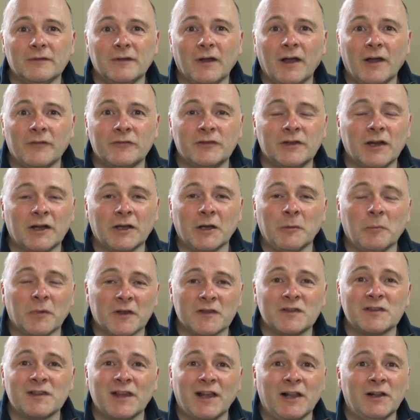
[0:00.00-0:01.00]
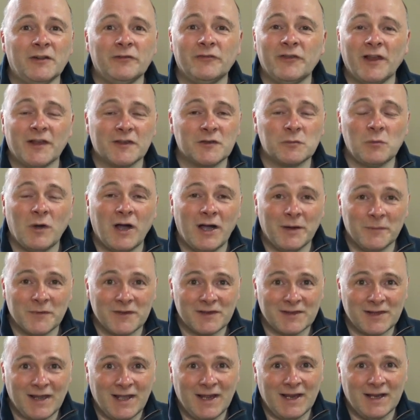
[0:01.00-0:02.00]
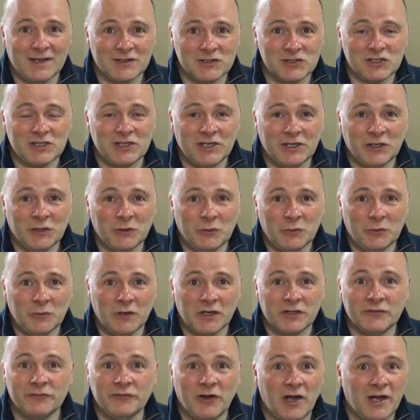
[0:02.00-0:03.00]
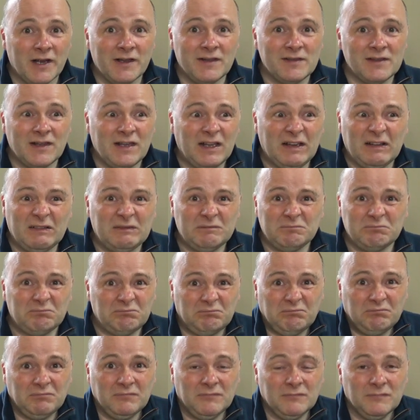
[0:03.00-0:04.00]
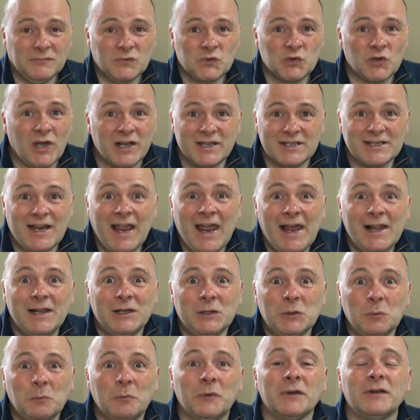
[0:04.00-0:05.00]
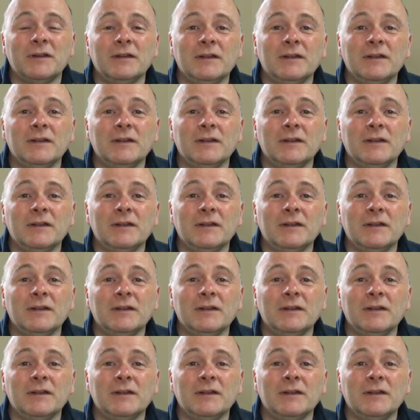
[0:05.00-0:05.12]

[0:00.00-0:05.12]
I've done it myself. That's why I'm saying to you, advising, trying to help.